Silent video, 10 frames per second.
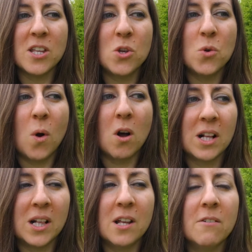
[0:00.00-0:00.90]
you are
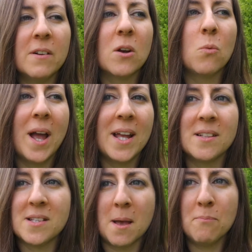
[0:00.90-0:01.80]
clearing away the
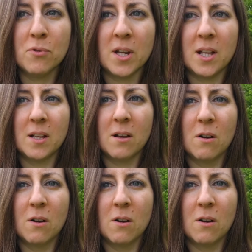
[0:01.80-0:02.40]
debris